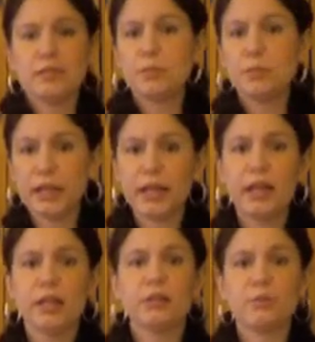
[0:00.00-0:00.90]
to
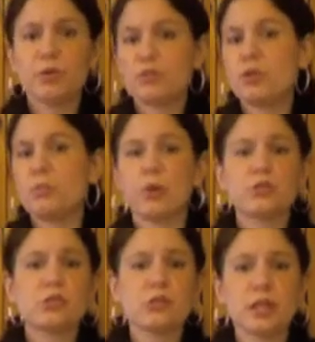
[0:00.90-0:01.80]
plant and person to
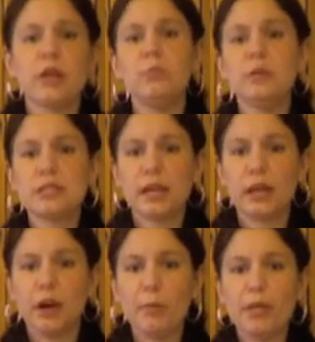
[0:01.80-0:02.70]
person and ailment to
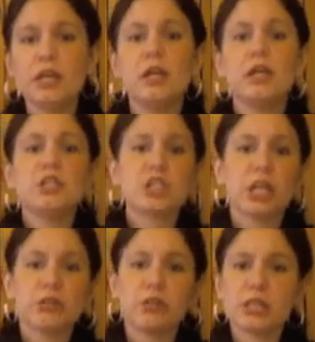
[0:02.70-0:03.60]
ailment.
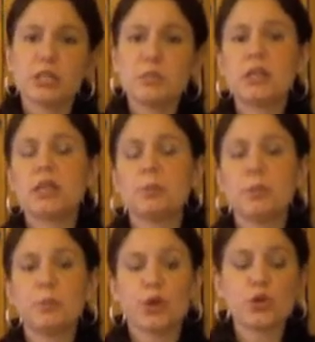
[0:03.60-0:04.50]
Generally speaking,
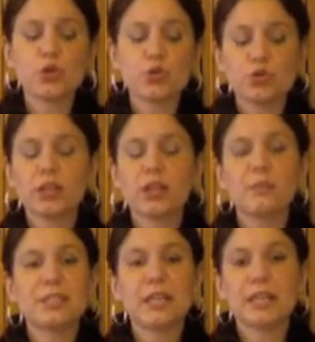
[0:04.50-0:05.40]
people are usually going to
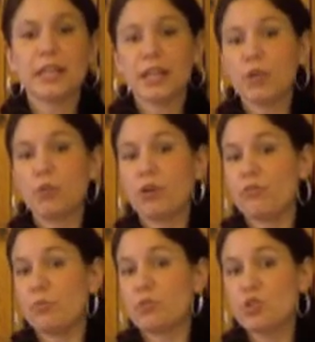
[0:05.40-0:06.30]
be taking anywhere
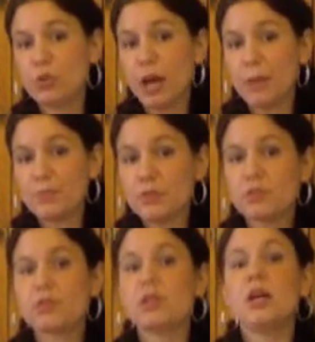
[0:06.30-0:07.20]
from 2
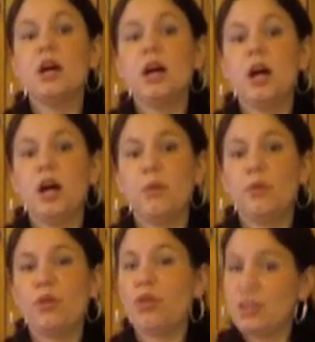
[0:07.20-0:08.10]
capsules,
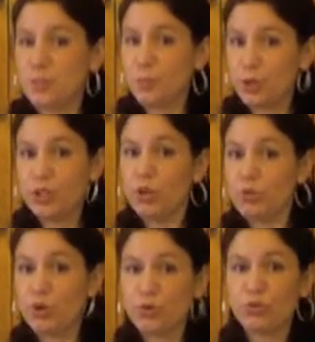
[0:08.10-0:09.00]
although that's a pretty low
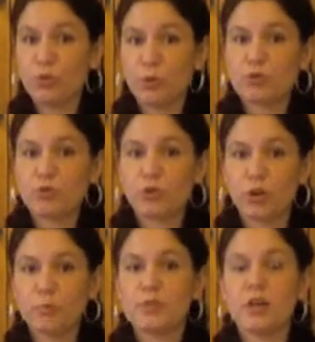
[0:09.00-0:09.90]
dose for most
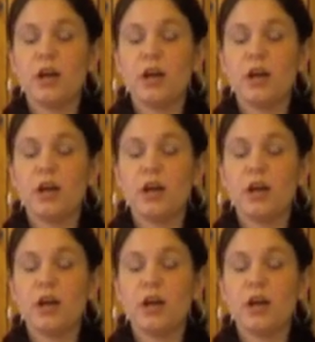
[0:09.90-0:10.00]
herbs.